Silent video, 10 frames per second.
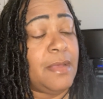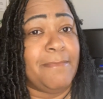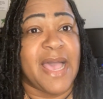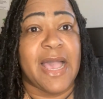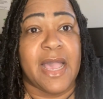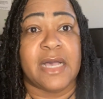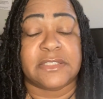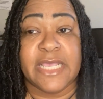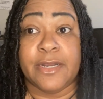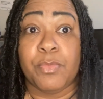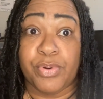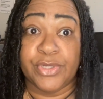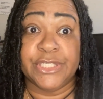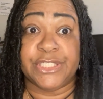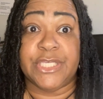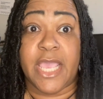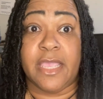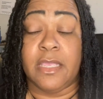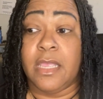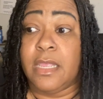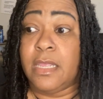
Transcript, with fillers: buy a house and appreciate